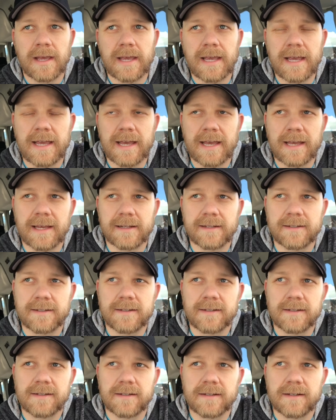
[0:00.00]

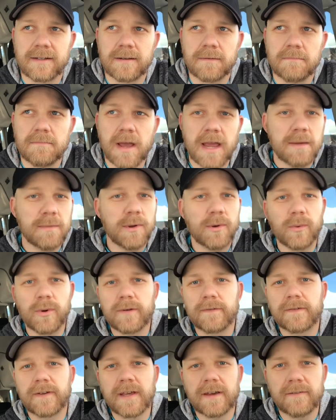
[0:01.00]
And maybe
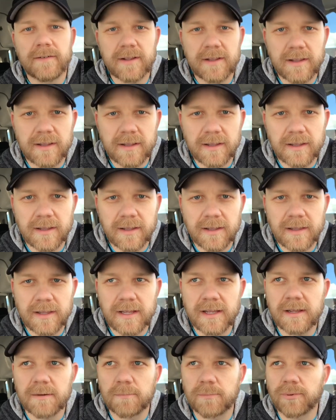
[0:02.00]
we've given
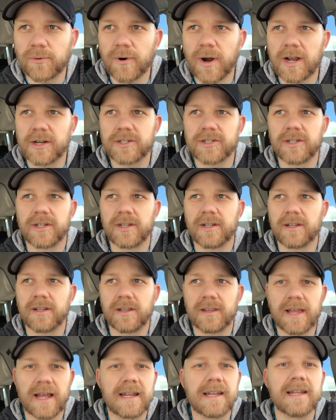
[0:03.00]
the
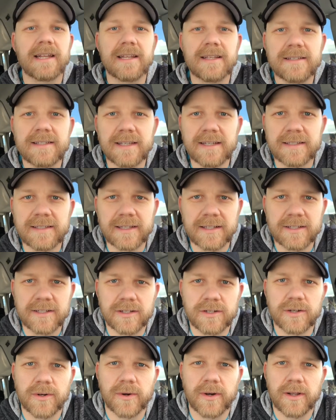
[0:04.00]
impression that it is easy to
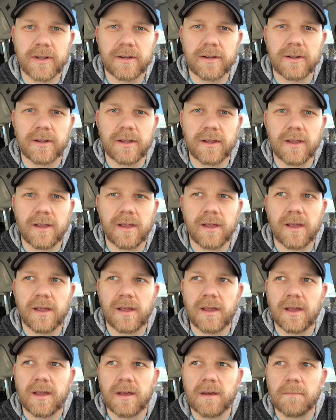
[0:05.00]
do it,
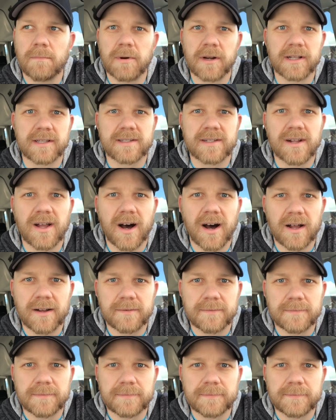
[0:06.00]
but it's not.
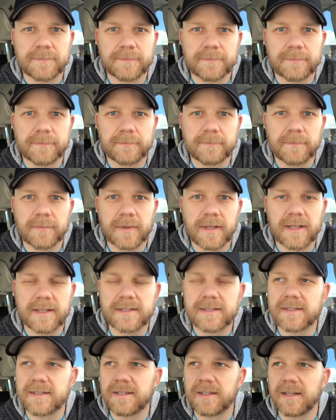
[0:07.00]

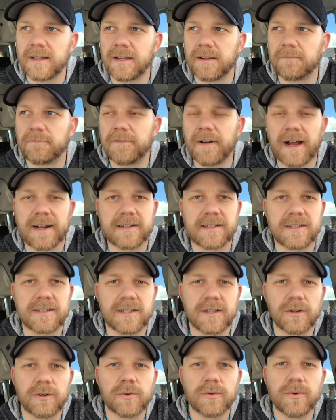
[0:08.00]
It's, in fact,
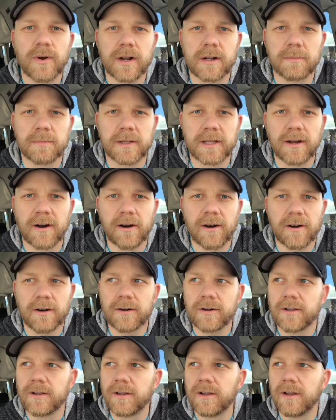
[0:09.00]
it's incredibly
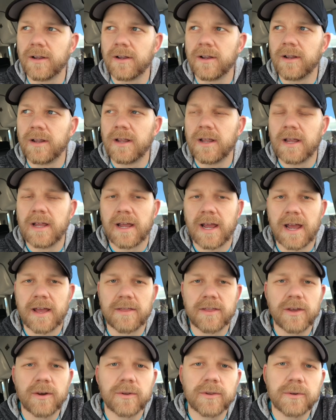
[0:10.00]
hard.
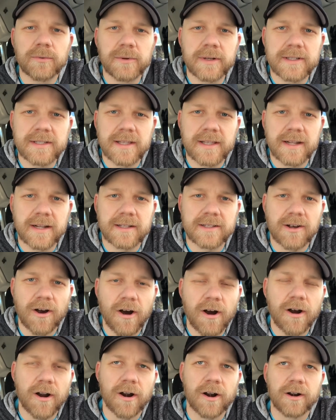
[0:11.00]
And the only reason that it's
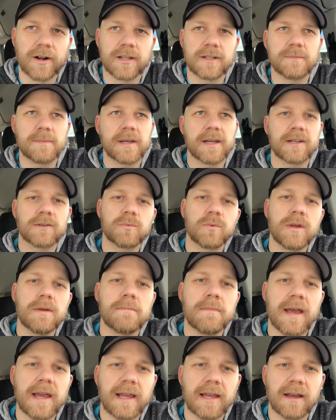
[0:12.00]
hard is because we
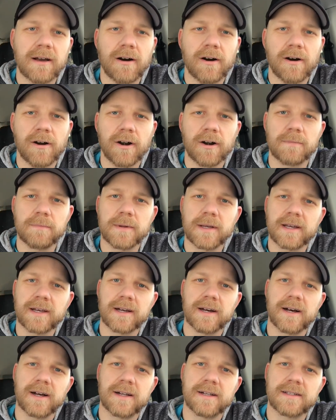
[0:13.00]
make it hard
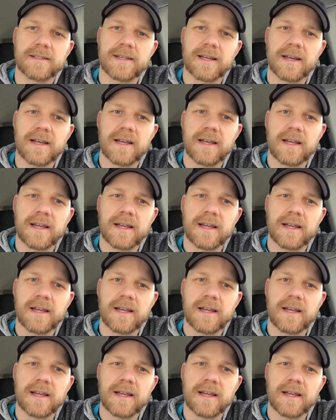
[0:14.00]
because,